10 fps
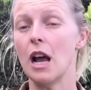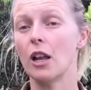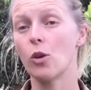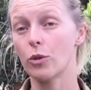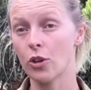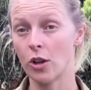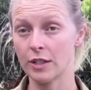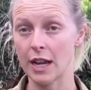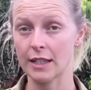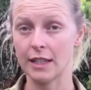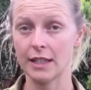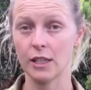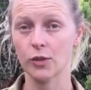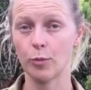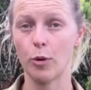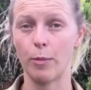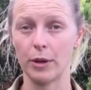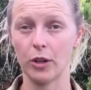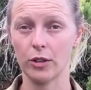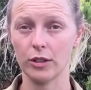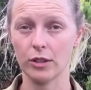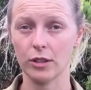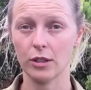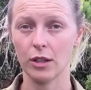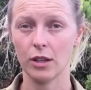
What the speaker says: along with contact details for property owners.